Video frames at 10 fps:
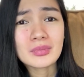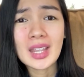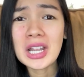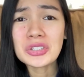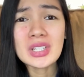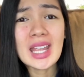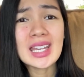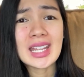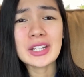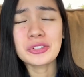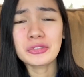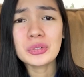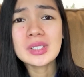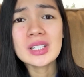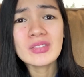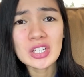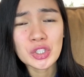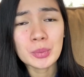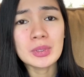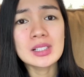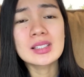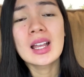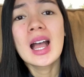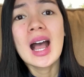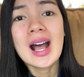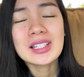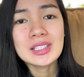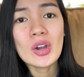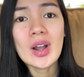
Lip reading: Actually, any kinds of fruits and vegetables as long